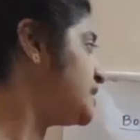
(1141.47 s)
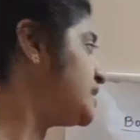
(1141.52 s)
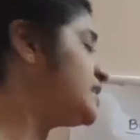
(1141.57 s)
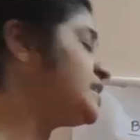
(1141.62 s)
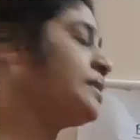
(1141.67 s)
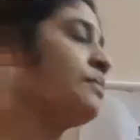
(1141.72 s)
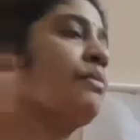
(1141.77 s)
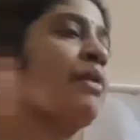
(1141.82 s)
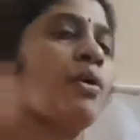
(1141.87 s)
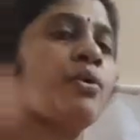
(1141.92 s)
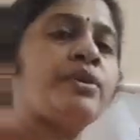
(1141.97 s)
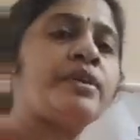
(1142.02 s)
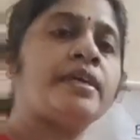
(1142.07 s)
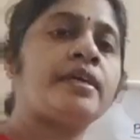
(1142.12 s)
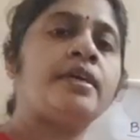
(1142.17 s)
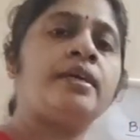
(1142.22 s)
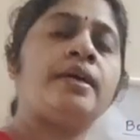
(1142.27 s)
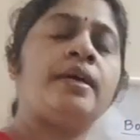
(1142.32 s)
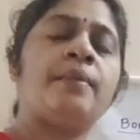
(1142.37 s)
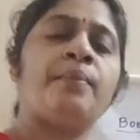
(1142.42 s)
is about
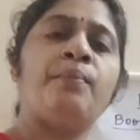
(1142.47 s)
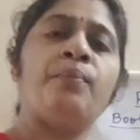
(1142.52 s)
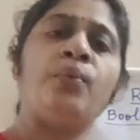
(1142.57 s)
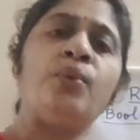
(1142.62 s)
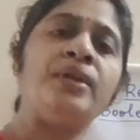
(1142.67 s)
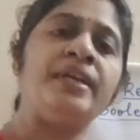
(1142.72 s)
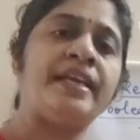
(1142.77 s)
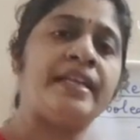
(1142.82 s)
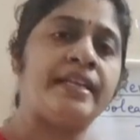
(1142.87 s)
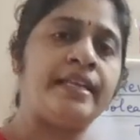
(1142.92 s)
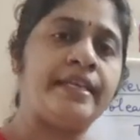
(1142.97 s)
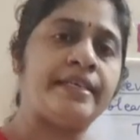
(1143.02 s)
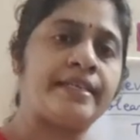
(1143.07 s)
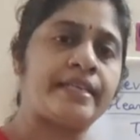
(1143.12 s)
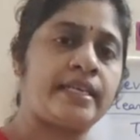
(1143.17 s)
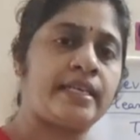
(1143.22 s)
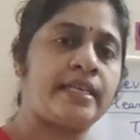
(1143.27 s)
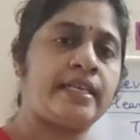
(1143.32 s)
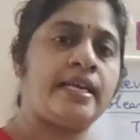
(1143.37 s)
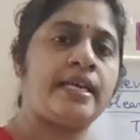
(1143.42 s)
Boolean
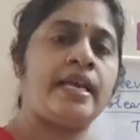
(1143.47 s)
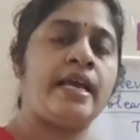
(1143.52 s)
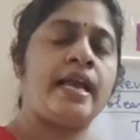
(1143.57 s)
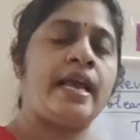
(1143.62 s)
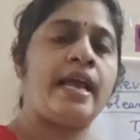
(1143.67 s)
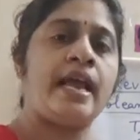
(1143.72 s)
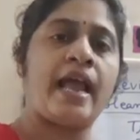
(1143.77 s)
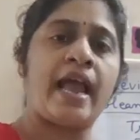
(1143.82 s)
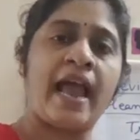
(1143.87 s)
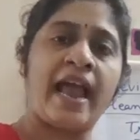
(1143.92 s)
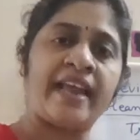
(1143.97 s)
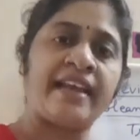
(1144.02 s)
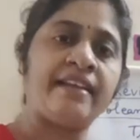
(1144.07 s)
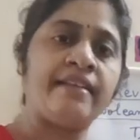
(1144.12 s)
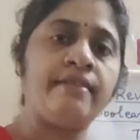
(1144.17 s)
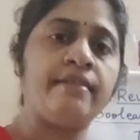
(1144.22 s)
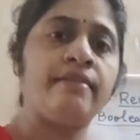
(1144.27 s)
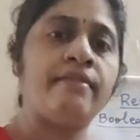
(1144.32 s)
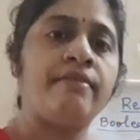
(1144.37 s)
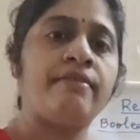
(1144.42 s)
literal.
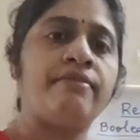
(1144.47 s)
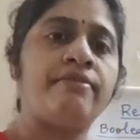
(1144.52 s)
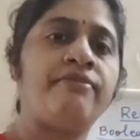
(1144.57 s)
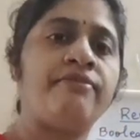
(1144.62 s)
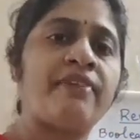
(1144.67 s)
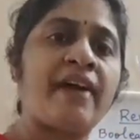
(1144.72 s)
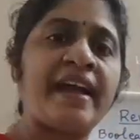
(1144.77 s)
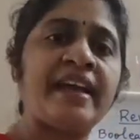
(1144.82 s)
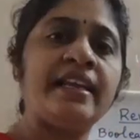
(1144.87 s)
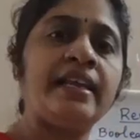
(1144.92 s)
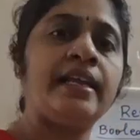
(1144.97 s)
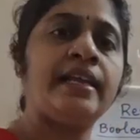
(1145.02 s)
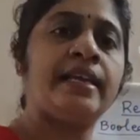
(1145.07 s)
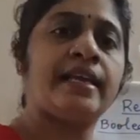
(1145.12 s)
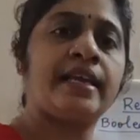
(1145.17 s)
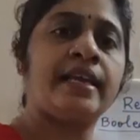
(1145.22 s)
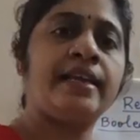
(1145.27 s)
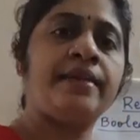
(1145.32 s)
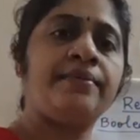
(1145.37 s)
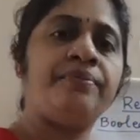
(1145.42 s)
And
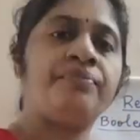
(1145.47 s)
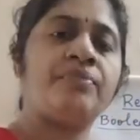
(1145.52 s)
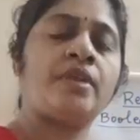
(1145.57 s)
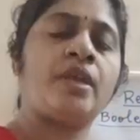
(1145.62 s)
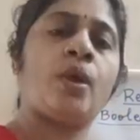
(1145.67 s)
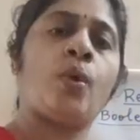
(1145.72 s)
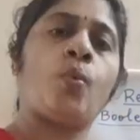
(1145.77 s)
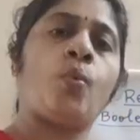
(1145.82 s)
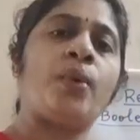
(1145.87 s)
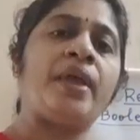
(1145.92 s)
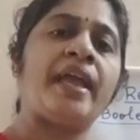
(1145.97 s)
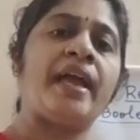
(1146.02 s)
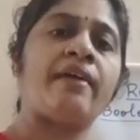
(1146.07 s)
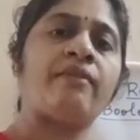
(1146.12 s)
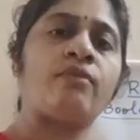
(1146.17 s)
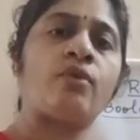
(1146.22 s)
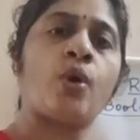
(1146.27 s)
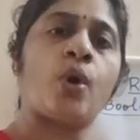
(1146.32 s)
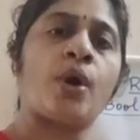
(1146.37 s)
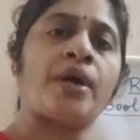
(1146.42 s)
finally we
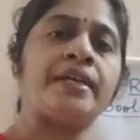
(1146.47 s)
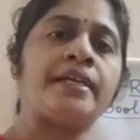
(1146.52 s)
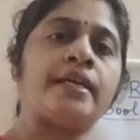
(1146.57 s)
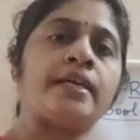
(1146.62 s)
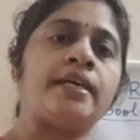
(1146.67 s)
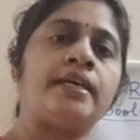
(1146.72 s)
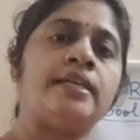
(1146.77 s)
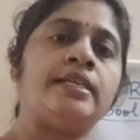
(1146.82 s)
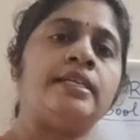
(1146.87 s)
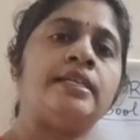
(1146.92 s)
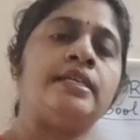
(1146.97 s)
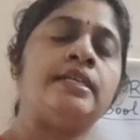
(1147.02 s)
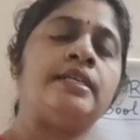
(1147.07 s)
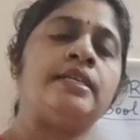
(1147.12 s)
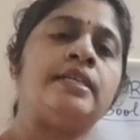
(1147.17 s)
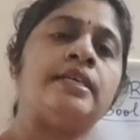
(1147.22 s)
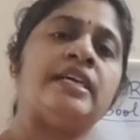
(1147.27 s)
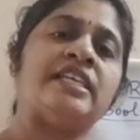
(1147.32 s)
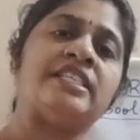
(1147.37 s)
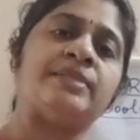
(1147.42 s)
have got
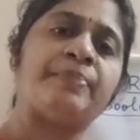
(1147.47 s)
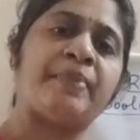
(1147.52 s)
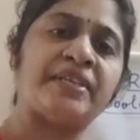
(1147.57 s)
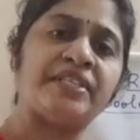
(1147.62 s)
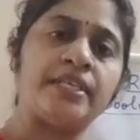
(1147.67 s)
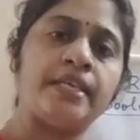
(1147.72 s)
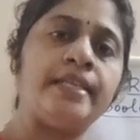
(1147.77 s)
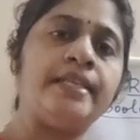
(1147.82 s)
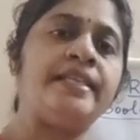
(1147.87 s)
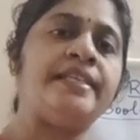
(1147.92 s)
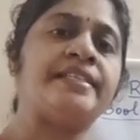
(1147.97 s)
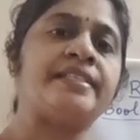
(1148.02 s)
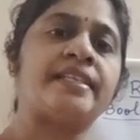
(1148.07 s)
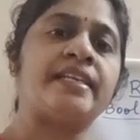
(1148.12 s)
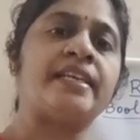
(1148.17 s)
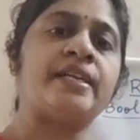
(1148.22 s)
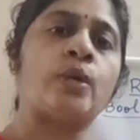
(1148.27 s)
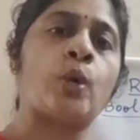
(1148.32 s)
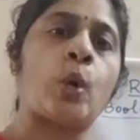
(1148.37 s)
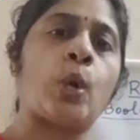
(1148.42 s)
a special
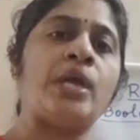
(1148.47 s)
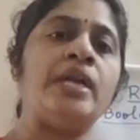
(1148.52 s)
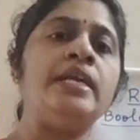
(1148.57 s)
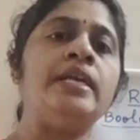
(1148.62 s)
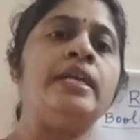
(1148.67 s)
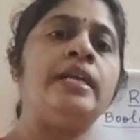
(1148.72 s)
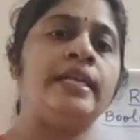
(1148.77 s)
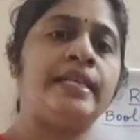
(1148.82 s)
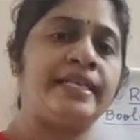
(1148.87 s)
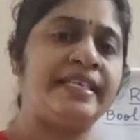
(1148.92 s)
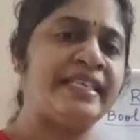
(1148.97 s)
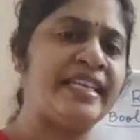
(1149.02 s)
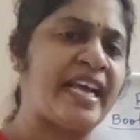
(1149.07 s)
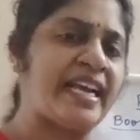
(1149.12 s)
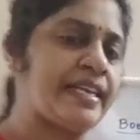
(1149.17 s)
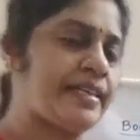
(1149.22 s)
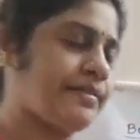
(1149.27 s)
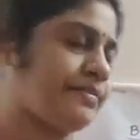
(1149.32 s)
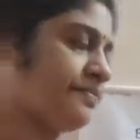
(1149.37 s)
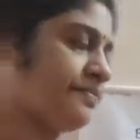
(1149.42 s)
literal called none.